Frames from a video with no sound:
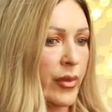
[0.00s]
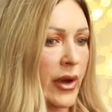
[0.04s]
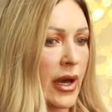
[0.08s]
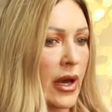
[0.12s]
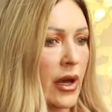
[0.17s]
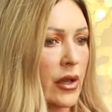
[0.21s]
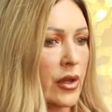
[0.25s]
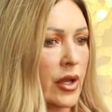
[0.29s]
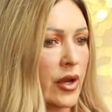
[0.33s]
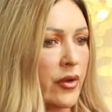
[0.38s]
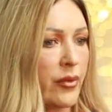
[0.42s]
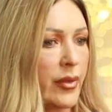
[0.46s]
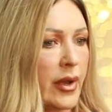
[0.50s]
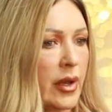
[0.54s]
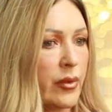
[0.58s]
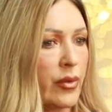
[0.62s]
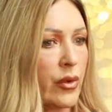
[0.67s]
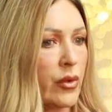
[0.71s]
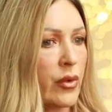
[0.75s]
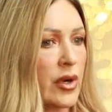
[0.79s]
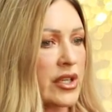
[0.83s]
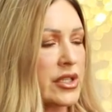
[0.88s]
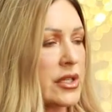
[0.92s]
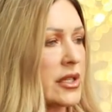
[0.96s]
but a lot of
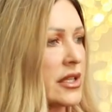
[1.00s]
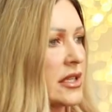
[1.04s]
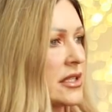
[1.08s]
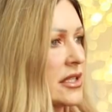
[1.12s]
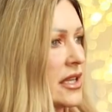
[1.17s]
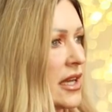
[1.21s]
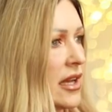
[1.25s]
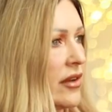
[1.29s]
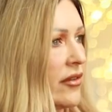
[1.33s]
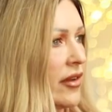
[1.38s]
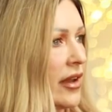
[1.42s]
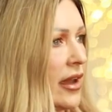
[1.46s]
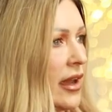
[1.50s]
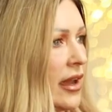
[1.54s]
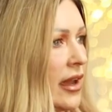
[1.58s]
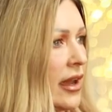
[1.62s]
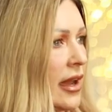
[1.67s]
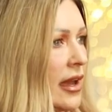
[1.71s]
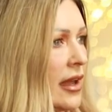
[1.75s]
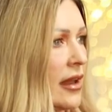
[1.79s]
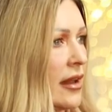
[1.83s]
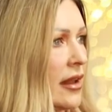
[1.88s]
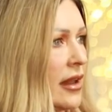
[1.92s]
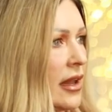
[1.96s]
people watch the TV
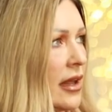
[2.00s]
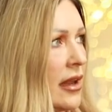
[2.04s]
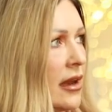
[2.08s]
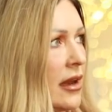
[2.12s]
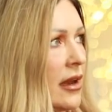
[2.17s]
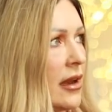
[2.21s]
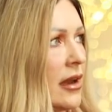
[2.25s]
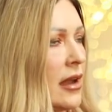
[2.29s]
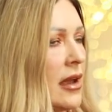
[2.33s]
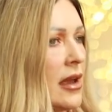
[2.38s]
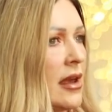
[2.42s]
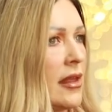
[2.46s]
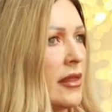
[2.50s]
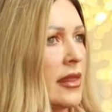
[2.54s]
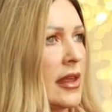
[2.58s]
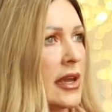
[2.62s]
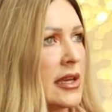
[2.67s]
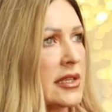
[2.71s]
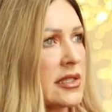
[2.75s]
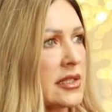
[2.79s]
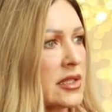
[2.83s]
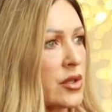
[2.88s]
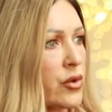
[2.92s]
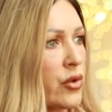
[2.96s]
and then they're
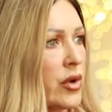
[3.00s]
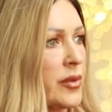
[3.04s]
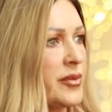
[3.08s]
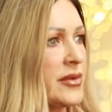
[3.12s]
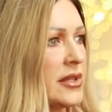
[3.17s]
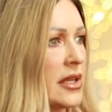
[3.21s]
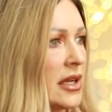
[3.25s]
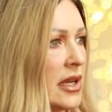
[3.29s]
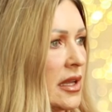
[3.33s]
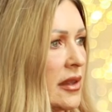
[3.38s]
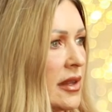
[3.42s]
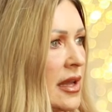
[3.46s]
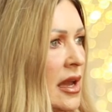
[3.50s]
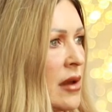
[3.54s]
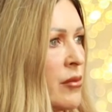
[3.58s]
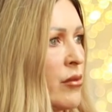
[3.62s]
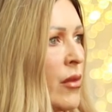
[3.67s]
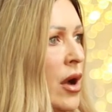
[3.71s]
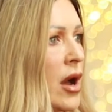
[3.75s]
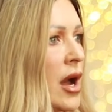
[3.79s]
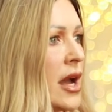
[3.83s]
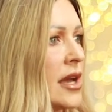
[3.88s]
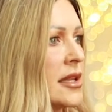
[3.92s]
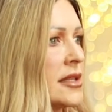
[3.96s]
scripted in their
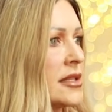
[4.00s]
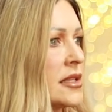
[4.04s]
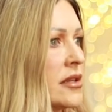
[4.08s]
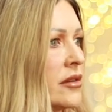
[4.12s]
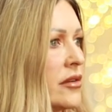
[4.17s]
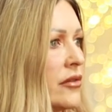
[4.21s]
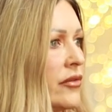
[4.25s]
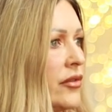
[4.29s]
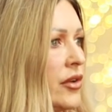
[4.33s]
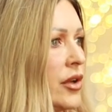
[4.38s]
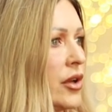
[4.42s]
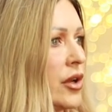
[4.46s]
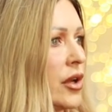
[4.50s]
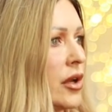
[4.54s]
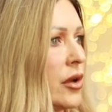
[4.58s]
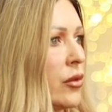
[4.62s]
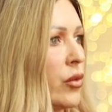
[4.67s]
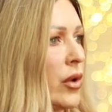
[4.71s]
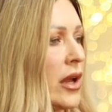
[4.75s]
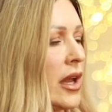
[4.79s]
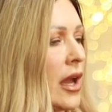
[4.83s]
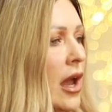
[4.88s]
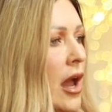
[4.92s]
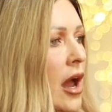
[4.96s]
minds of, you mm-hmm. know,
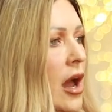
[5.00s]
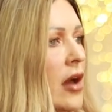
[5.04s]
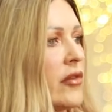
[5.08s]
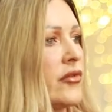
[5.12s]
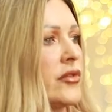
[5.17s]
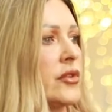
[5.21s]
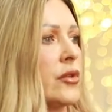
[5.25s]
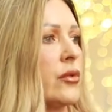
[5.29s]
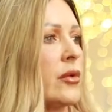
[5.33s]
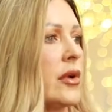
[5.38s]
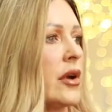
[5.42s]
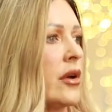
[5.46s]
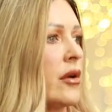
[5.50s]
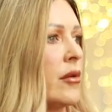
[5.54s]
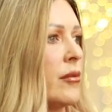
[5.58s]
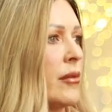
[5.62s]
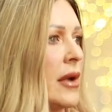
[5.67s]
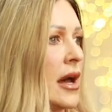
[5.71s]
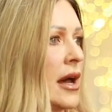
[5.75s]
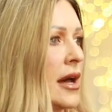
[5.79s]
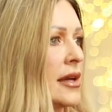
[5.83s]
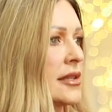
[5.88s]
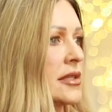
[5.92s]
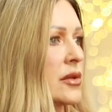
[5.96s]
we have to wear a
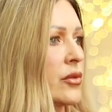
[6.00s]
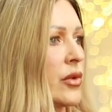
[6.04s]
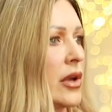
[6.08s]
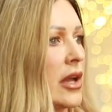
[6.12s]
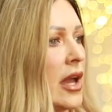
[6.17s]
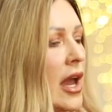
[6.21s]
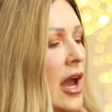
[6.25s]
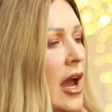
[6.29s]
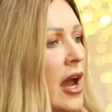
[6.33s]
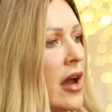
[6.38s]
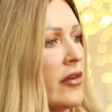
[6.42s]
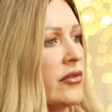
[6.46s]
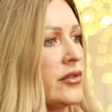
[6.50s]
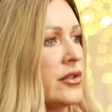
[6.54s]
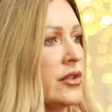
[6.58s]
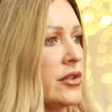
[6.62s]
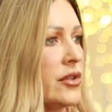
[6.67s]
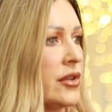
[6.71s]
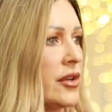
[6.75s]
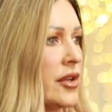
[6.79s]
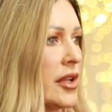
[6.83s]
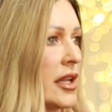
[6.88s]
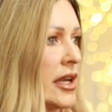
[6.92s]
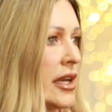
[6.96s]
mask, we have to
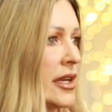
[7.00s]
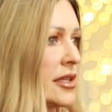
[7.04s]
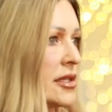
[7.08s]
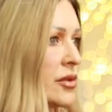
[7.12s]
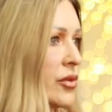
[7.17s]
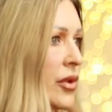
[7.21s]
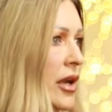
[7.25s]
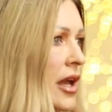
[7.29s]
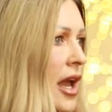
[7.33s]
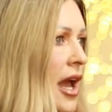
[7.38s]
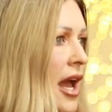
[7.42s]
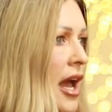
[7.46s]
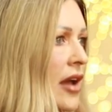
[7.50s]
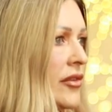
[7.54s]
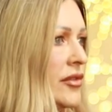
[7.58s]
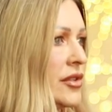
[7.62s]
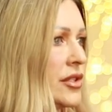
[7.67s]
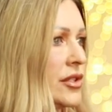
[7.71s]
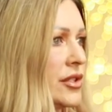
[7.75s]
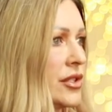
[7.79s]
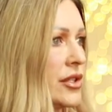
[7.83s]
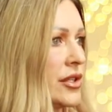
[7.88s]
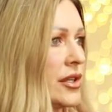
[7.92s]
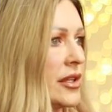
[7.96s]
do this, we have to
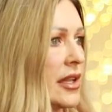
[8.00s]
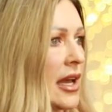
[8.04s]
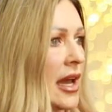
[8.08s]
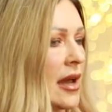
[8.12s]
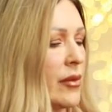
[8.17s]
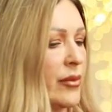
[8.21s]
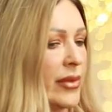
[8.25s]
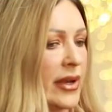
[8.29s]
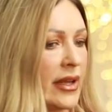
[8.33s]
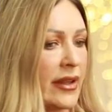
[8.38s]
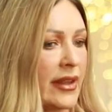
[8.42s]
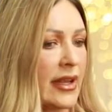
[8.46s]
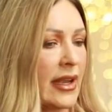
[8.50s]
do that. But